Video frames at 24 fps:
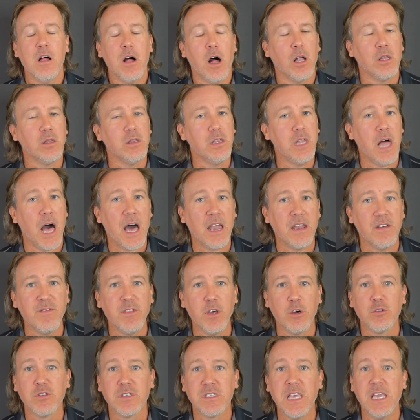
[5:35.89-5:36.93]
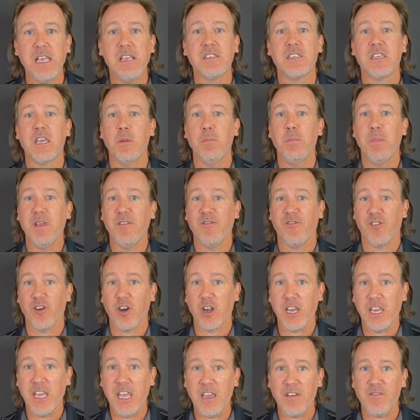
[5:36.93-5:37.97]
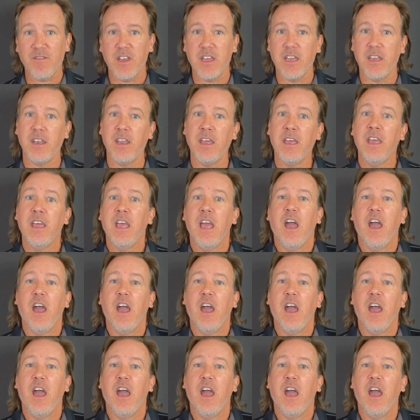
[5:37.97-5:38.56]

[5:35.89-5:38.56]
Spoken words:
a lot of those things can be forgiven